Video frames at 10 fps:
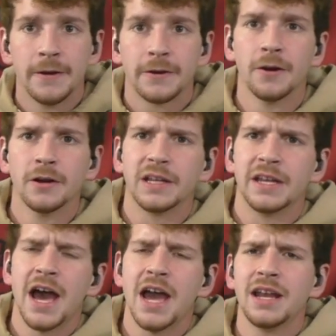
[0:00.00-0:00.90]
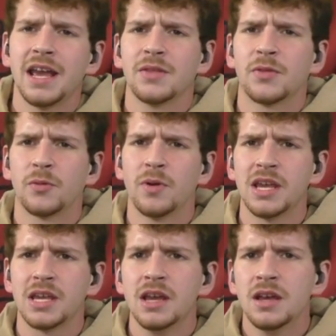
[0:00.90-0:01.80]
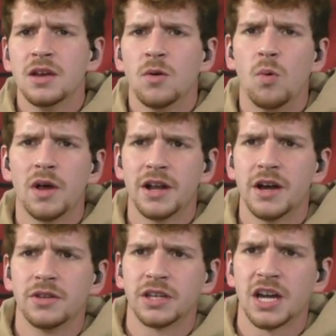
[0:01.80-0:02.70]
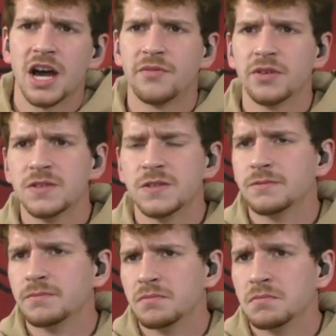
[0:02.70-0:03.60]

Currently 9-3, 1-0 in the conference.